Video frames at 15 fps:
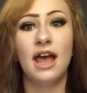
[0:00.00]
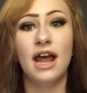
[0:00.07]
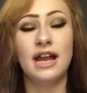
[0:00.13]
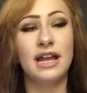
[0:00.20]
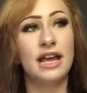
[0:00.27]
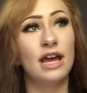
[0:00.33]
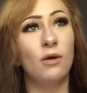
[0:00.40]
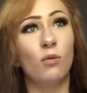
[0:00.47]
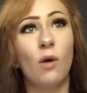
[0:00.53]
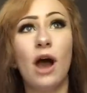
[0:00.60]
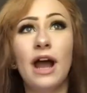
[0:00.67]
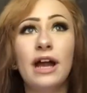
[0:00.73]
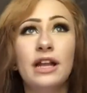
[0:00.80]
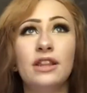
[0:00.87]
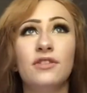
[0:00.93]
And it hit
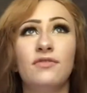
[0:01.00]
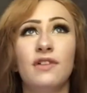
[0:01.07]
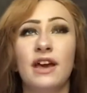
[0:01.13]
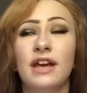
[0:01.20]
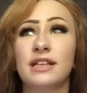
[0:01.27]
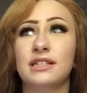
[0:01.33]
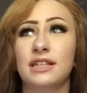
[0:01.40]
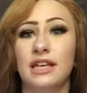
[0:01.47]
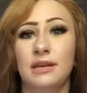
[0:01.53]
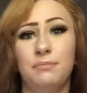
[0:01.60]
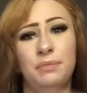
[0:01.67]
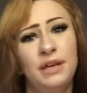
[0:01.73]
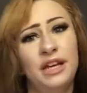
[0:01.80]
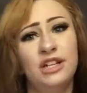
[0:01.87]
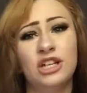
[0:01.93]
Wyatt in the face and it
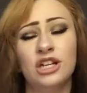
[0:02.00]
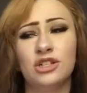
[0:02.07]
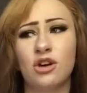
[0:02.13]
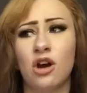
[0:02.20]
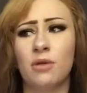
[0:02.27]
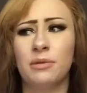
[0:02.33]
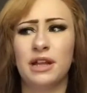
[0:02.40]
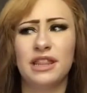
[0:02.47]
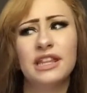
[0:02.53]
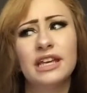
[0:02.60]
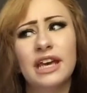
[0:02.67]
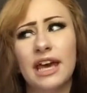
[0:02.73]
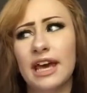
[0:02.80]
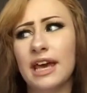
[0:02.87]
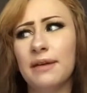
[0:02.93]
hit PJ's arm. And I
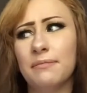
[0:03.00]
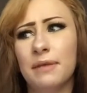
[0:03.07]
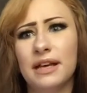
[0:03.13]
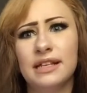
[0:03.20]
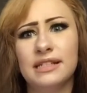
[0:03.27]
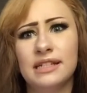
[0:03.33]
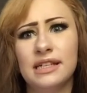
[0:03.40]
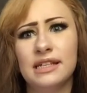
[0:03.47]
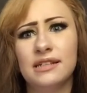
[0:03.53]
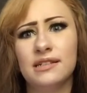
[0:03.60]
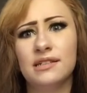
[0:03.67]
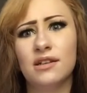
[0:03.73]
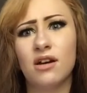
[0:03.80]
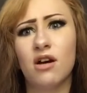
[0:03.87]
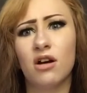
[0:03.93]
think it hit
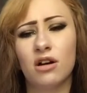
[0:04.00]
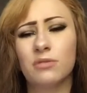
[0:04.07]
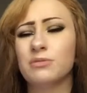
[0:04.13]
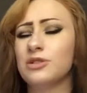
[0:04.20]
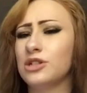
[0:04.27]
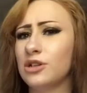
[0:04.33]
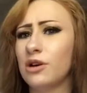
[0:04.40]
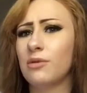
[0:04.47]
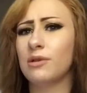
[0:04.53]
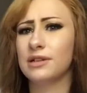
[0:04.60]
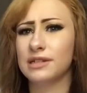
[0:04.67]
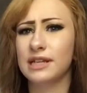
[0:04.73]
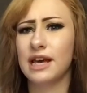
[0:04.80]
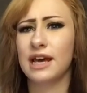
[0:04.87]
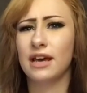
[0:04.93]
Macy's arm too, I want
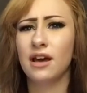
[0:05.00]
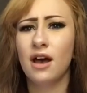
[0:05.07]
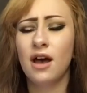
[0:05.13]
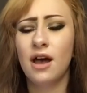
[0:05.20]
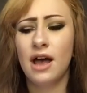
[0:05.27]
to say.